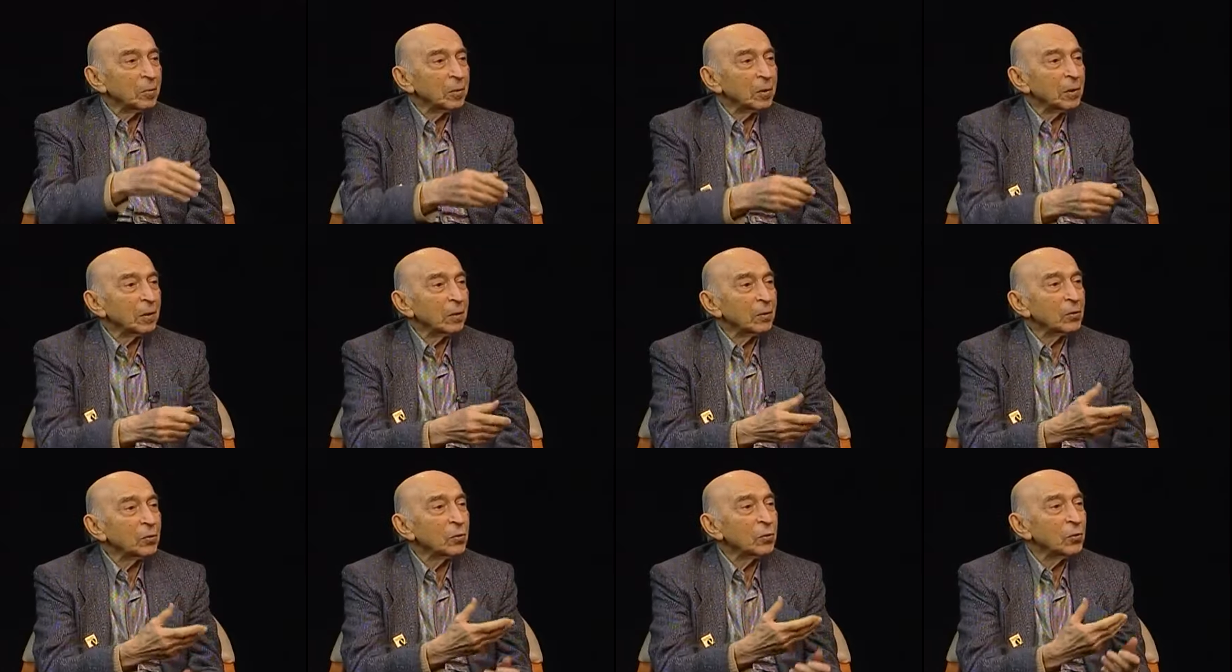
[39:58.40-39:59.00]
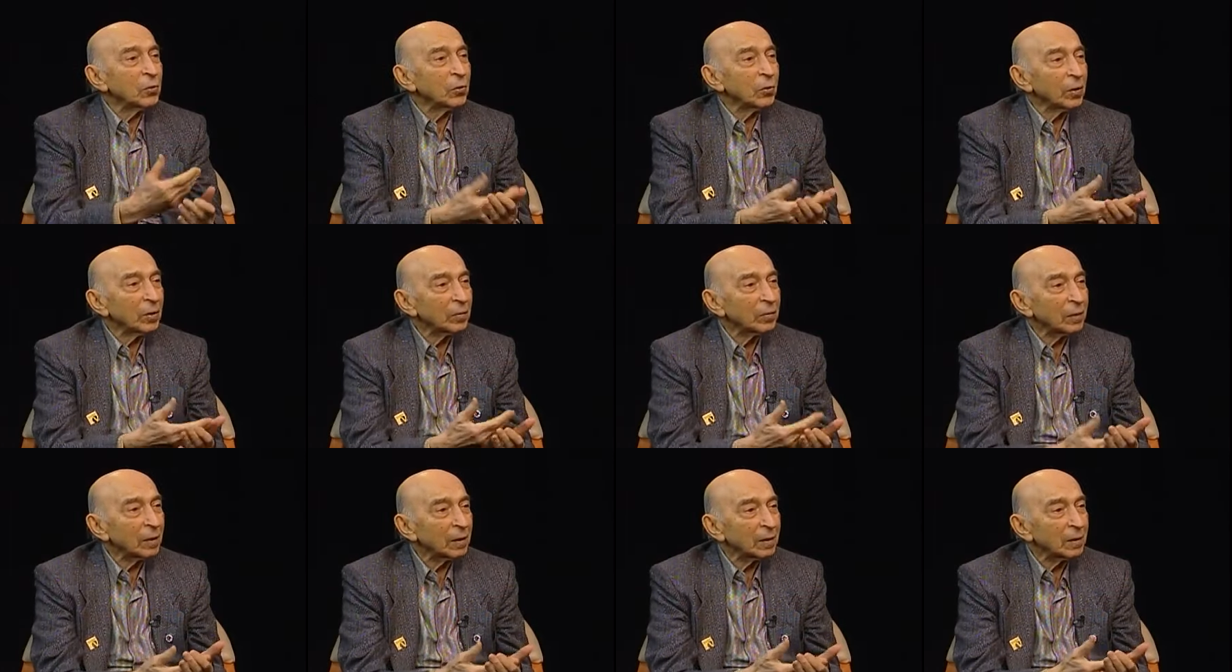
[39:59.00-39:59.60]
because you
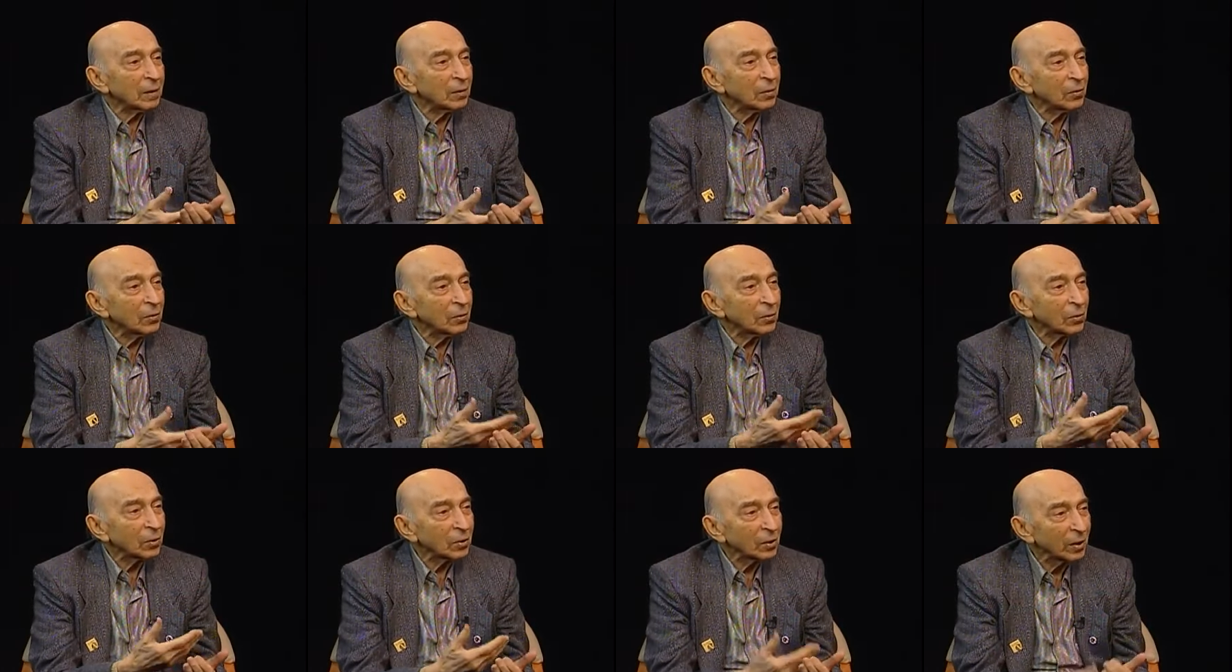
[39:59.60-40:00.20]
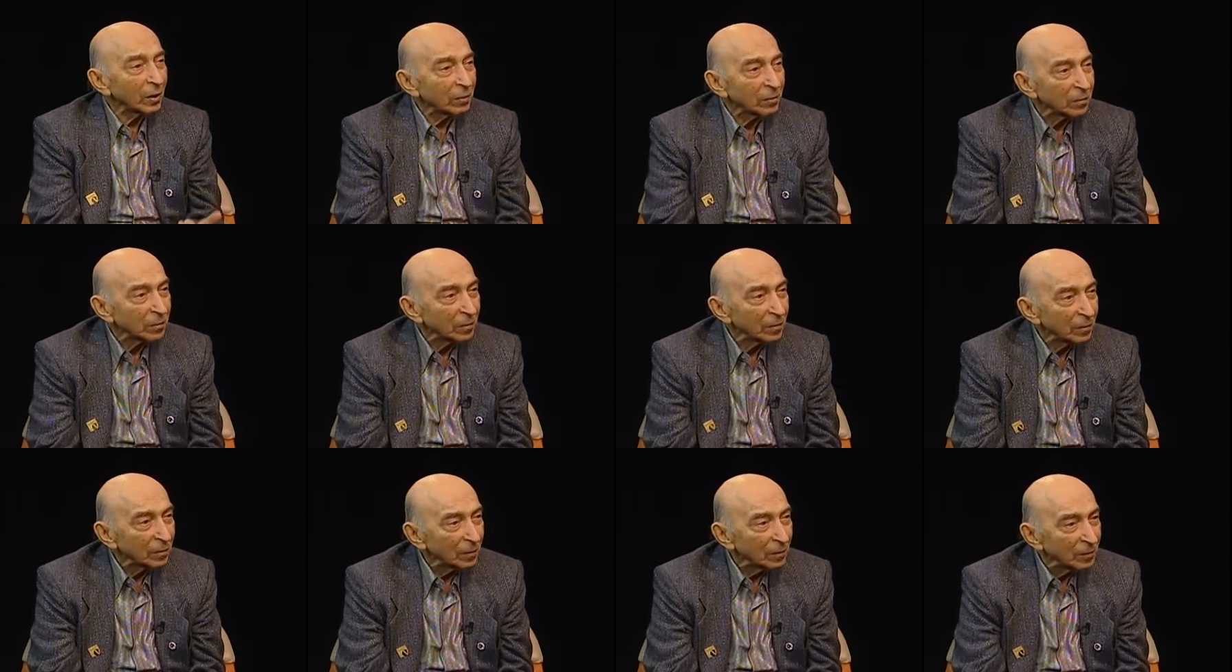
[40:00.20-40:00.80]
have done it yourself.
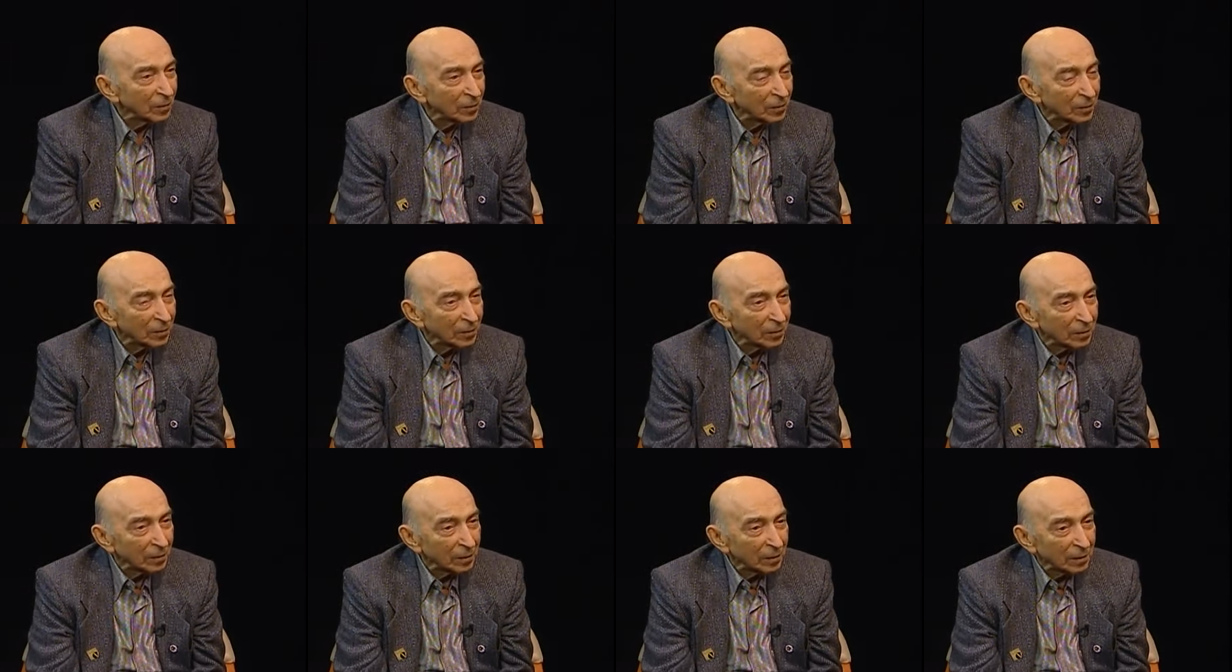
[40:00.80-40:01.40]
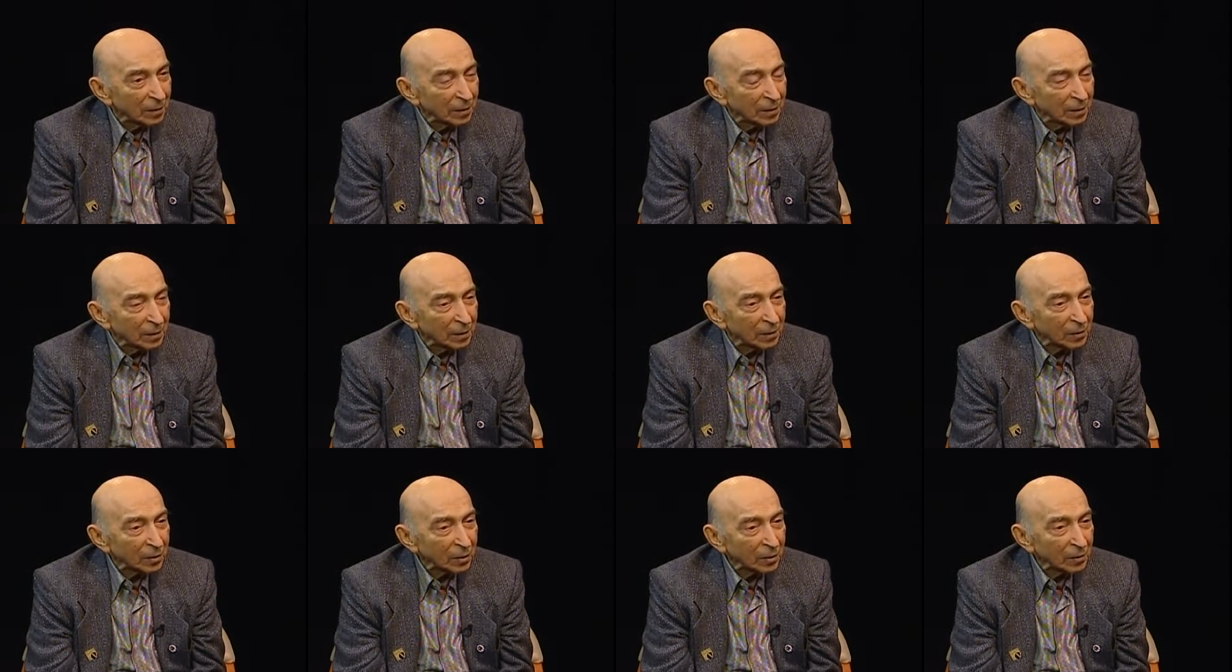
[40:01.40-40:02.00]

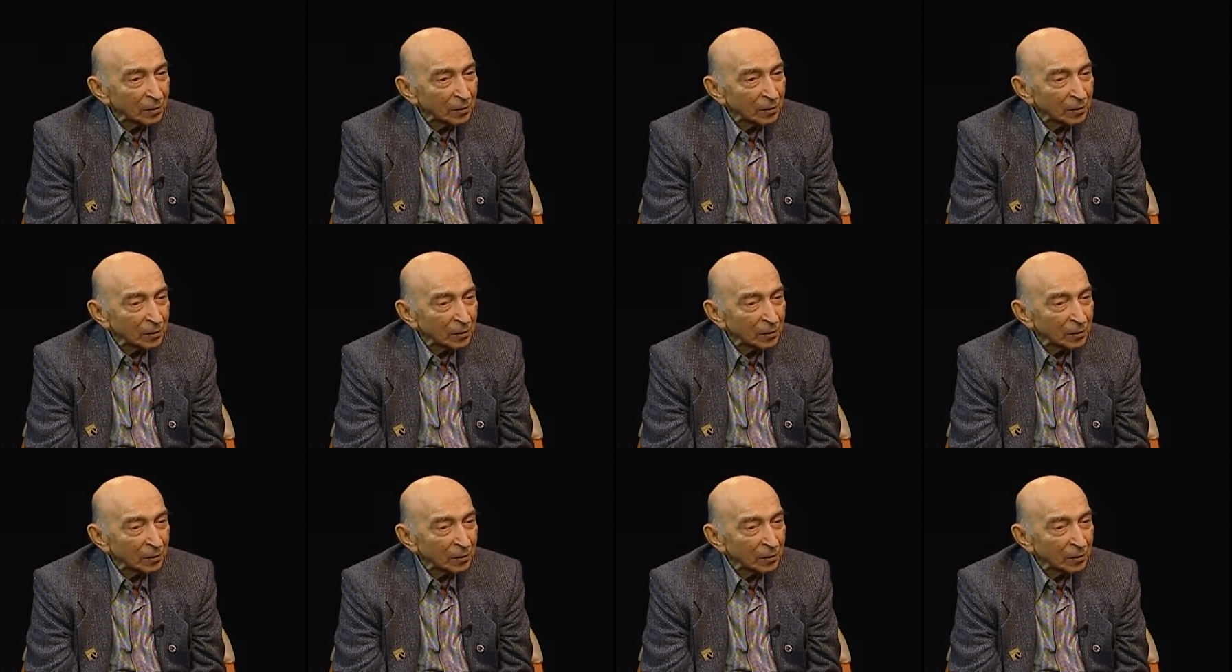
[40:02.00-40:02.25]
You see,